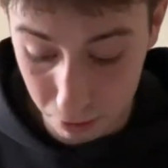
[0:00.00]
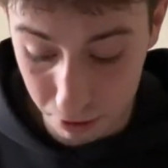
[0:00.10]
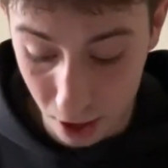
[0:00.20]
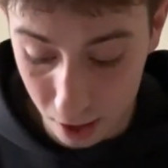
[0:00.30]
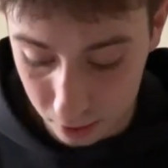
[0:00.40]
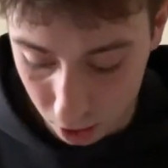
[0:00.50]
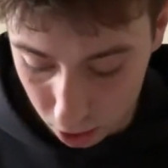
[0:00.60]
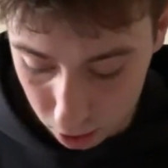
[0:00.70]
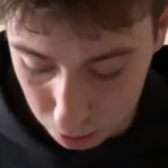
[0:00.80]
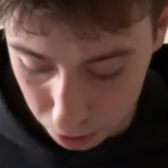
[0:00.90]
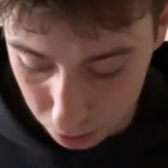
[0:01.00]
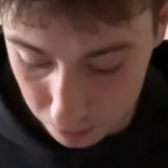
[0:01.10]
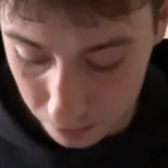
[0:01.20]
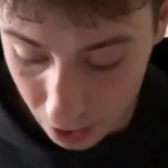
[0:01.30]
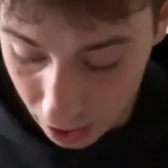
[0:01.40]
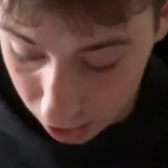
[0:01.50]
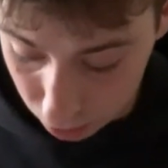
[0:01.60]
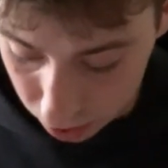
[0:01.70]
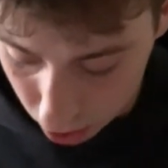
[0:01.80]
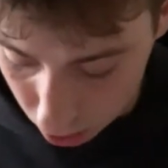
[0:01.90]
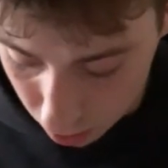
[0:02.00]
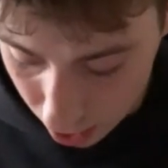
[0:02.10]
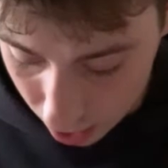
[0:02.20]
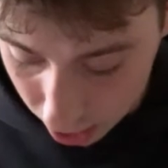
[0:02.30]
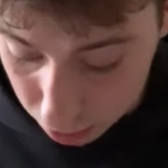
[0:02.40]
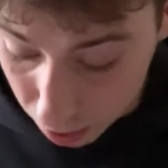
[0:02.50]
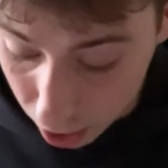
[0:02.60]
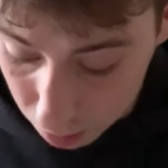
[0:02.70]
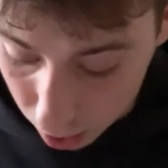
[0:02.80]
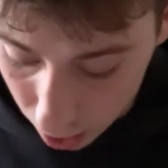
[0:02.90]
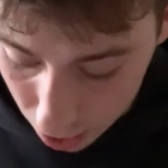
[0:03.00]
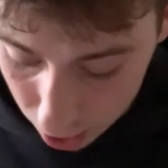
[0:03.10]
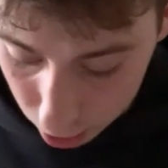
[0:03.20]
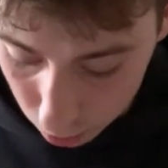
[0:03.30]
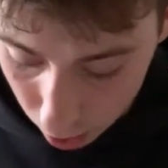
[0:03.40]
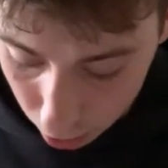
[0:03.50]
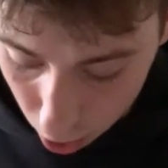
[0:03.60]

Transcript: advance the gospel. As a result, it has become clear throughout